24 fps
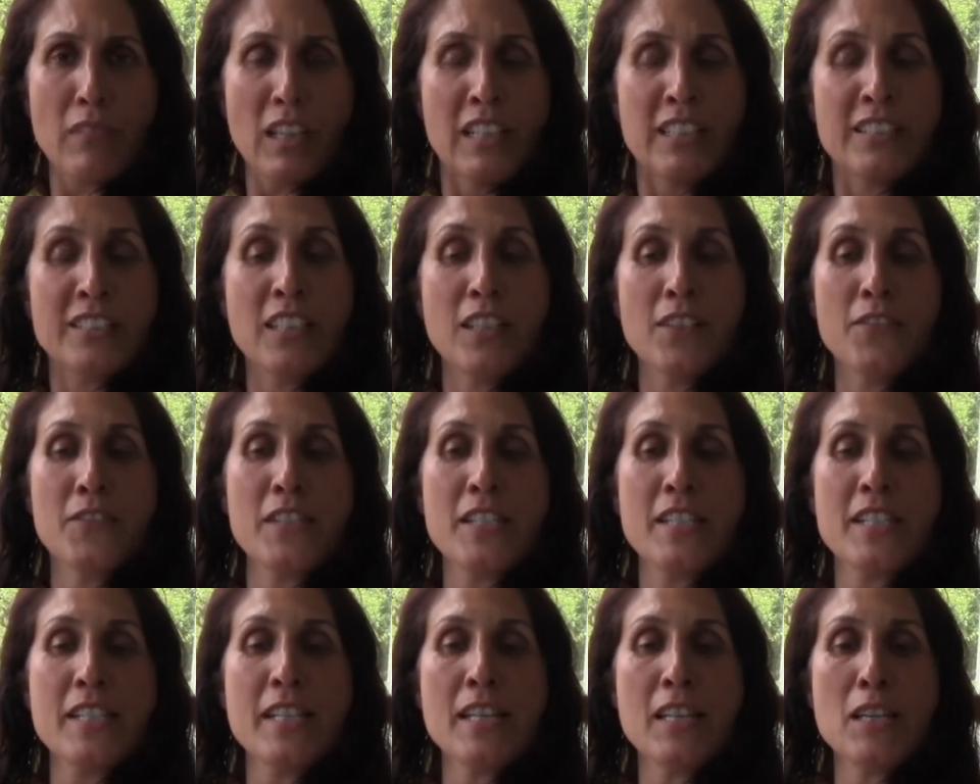
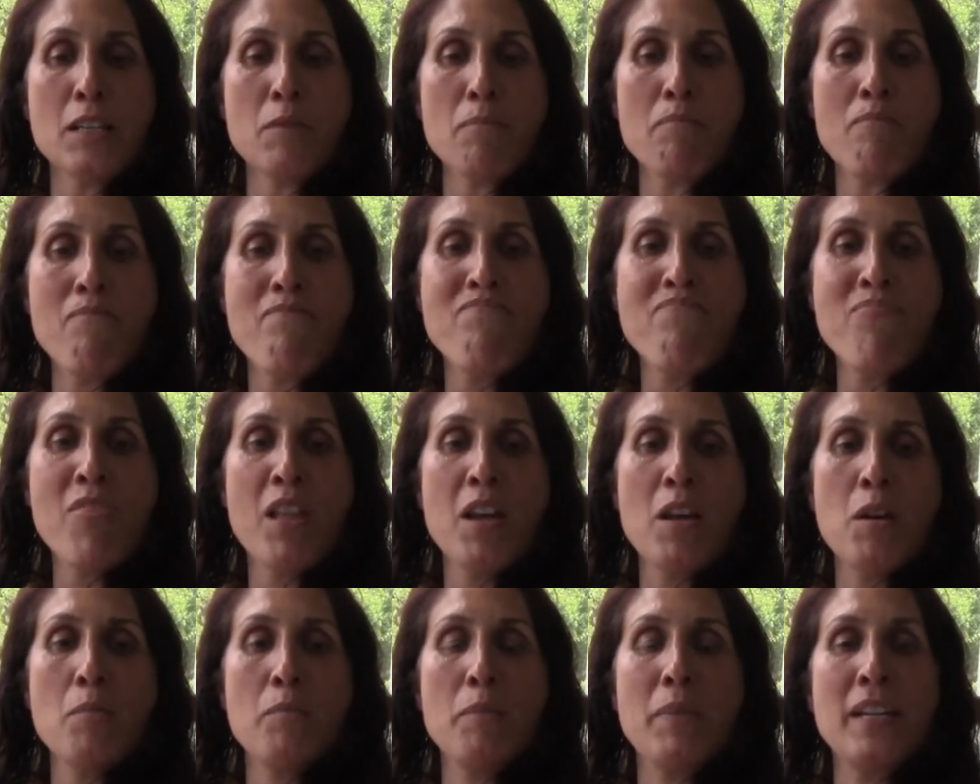self-esteem,
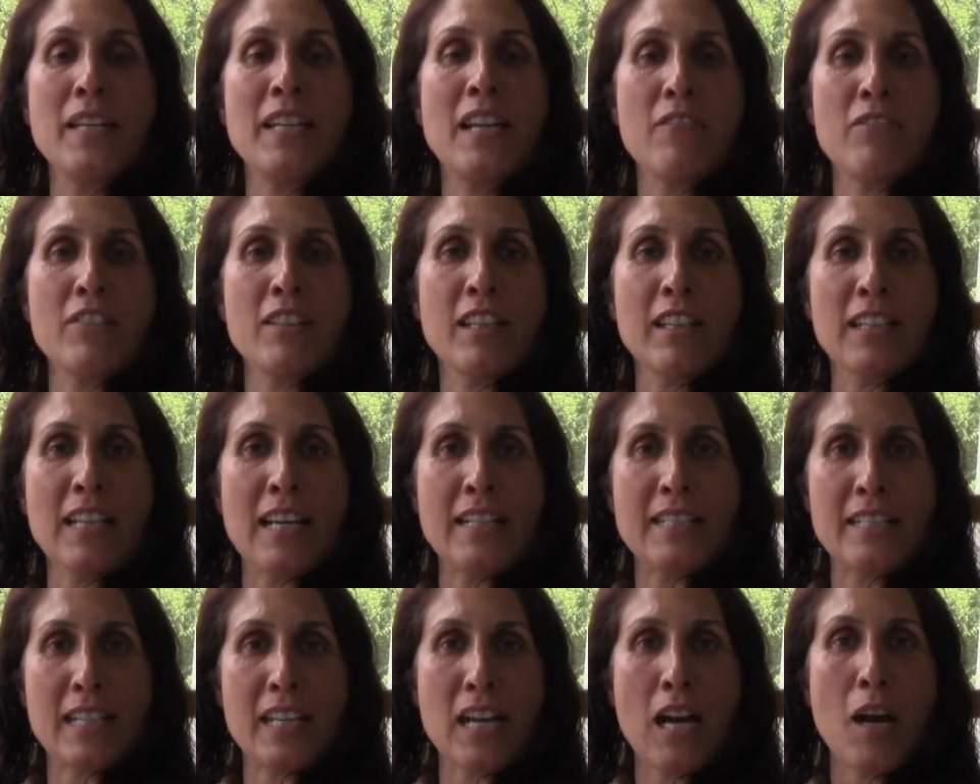but
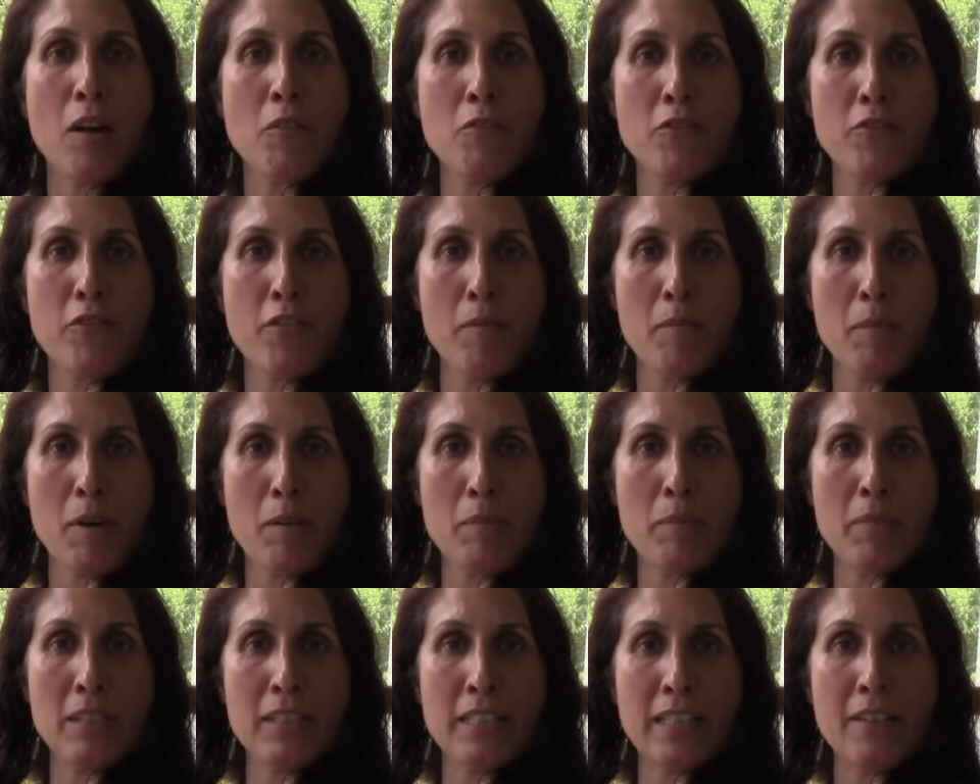nevertheless, it comes from our
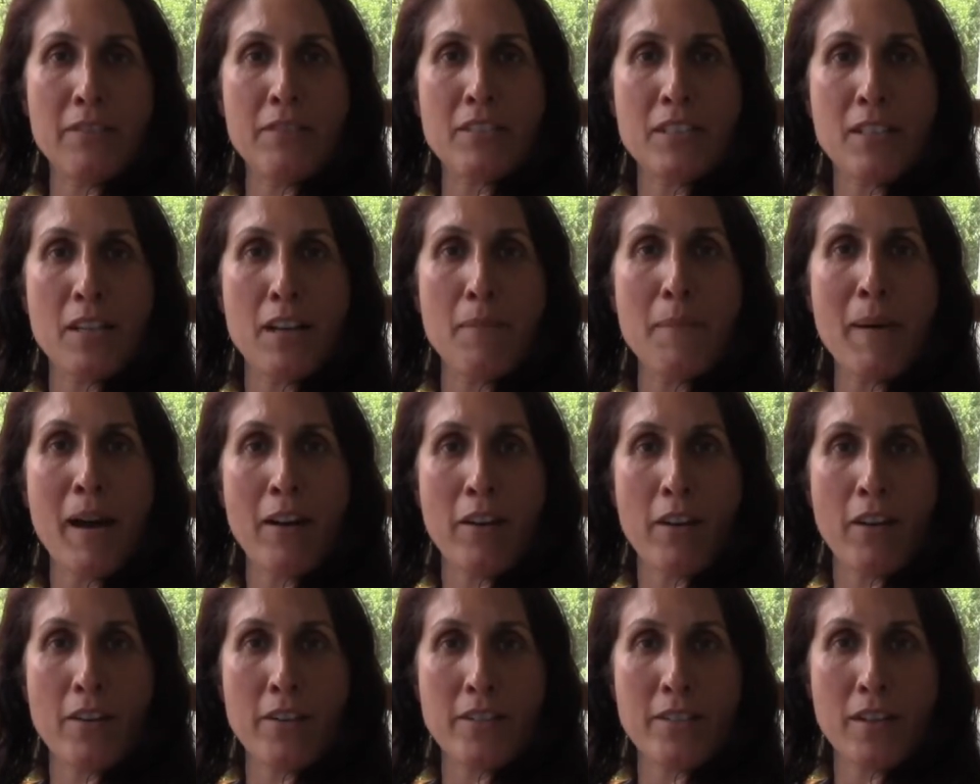beliefs
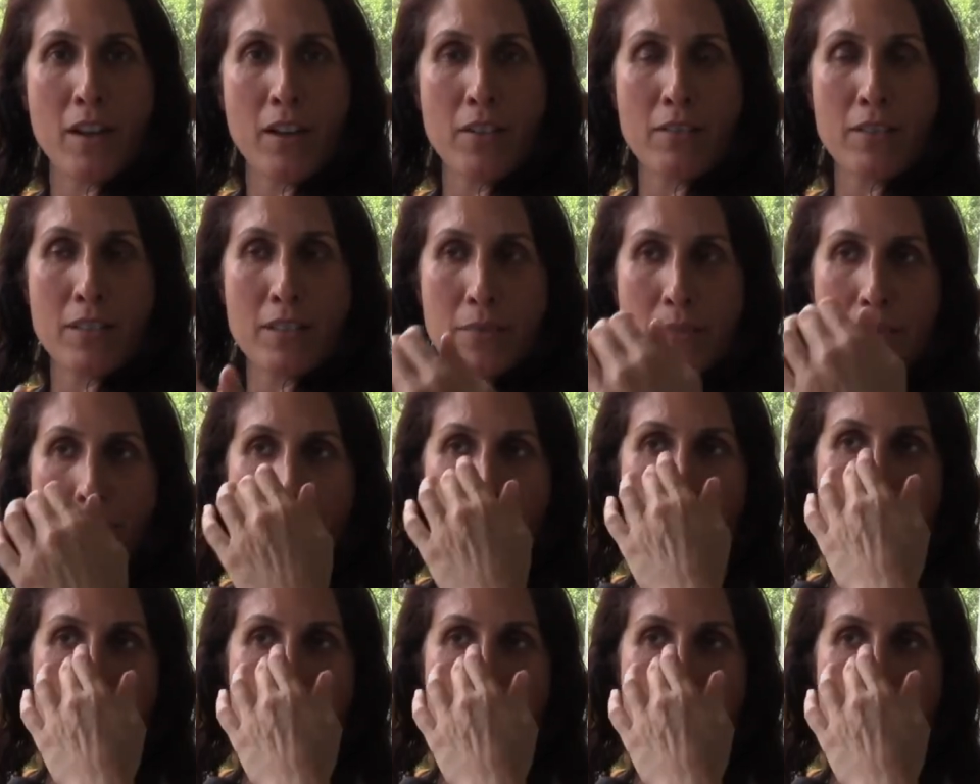about ourselves.